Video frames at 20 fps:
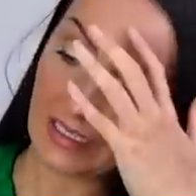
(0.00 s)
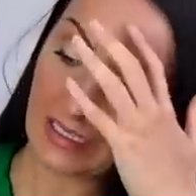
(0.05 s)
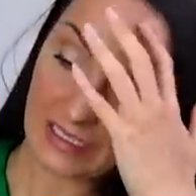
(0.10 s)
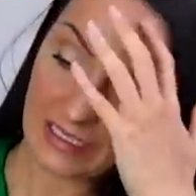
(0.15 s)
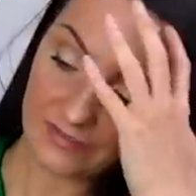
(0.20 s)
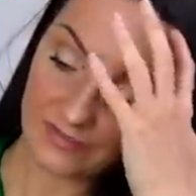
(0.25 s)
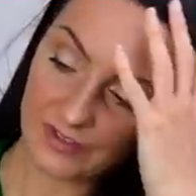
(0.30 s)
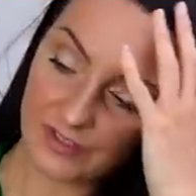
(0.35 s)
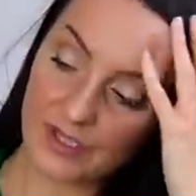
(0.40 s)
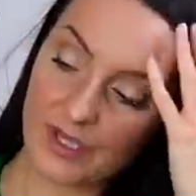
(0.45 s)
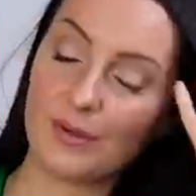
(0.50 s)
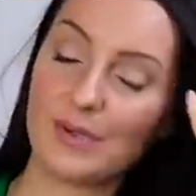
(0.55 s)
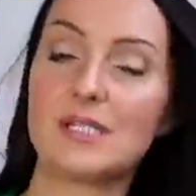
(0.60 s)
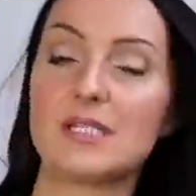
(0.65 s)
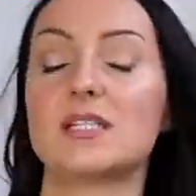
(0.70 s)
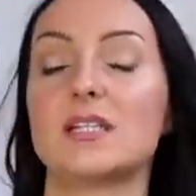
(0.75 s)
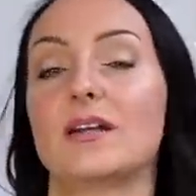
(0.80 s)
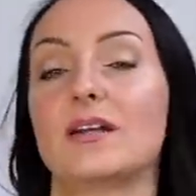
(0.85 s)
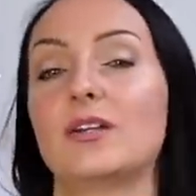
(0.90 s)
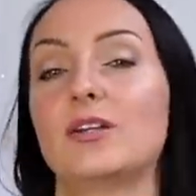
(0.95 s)
even though
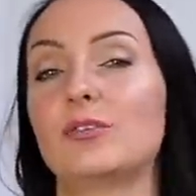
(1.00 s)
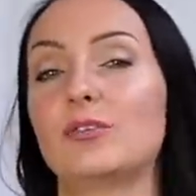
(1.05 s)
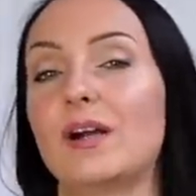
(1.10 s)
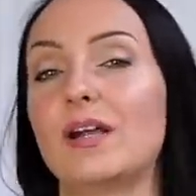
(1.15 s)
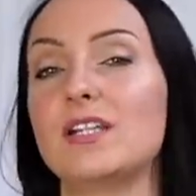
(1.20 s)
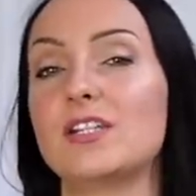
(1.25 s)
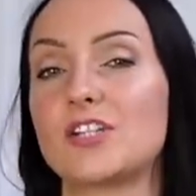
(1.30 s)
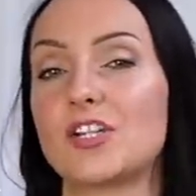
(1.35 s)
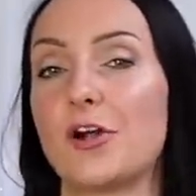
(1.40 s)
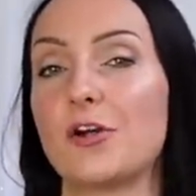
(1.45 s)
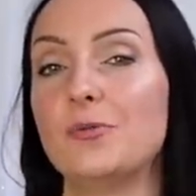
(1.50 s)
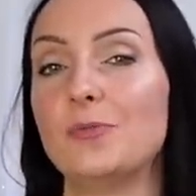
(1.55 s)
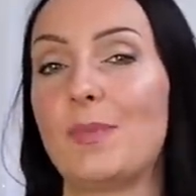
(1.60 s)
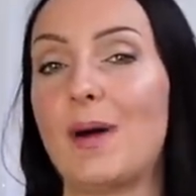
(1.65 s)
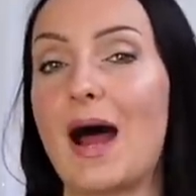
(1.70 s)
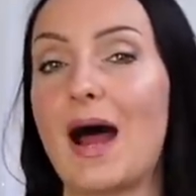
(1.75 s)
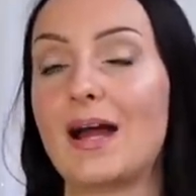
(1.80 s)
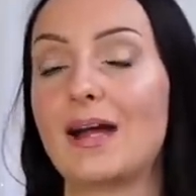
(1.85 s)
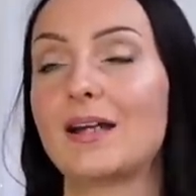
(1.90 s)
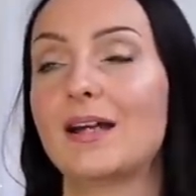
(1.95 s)
it's like a great tote
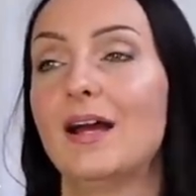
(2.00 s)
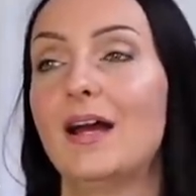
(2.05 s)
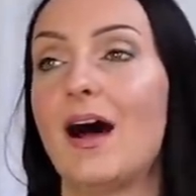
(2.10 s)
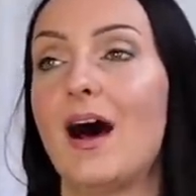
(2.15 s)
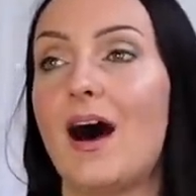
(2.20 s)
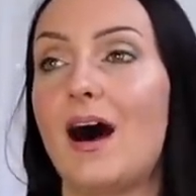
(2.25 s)
bag,